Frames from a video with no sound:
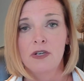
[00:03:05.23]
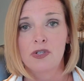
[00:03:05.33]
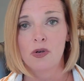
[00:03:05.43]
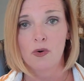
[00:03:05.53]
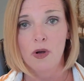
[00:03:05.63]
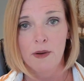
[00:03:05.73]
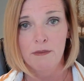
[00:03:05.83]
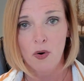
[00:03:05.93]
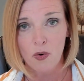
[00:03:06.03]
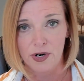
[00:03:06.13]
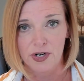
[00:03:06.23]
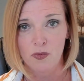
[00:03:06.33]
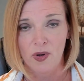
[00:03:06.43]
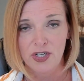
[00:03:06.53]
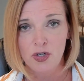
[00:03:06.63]
So
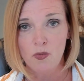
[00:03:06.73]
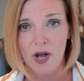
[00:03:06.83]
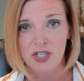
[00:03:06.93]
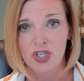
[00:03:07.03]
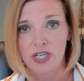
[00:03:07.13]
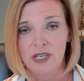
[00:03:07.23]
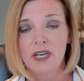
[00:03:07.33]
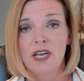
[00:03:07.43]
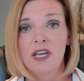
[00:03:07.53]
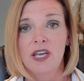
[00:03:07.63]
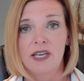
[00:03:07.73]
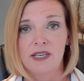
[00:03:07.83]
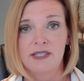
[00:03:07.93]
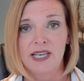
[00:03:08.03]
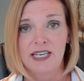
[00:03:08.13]
porn, when you watch it,
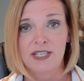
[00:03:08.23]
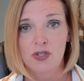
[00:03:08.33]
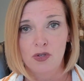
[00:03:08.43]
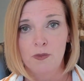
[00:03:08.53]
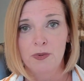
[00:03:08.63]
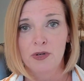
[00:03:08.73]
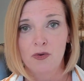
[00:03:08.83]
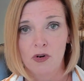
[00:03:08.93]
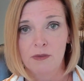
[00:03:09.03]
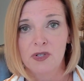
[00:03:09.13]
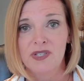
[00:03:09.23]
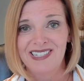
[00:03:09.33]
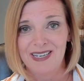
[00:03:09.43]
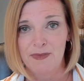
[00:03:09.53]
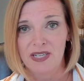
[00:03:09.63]
is a super normal
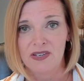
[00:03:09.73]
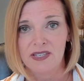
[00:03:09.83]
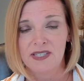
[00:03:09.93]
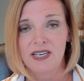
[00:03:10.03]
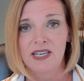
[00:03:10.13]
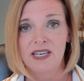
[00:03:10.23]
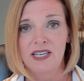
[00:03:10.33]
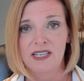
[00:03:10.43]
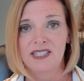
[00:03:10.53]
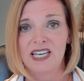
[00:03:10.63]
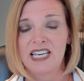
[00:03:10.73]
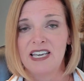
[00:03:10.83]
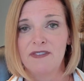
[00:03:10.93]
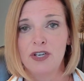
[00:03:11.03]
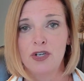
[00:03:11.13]
stimulus. It is
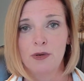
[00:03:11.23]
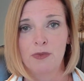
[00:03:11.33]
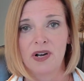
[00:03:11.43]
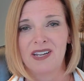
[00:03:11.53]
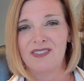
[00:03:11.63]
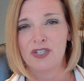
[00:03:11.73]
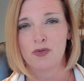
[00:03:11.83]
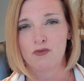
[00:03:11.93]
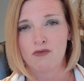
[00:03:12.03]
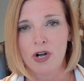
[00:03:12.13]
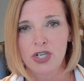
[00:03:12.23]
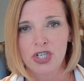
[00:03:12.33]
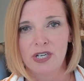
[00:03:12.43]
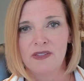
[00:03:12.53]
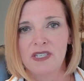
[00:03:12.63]
giving your brain this
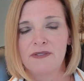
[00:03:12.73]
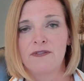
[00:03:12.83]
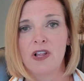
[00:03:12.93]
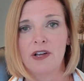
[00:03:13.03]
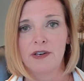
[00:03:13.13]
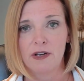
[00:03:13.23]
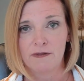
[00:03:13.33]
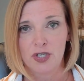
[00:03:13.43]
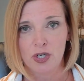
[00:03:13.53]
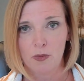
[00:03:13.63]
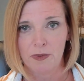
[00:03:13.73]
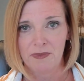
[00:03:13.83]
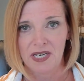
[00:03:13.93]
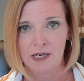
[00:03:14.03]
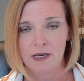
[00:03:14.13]
rush and this flood of
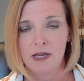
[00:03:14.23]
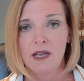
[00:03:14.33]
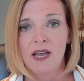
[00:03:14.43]
dopamine.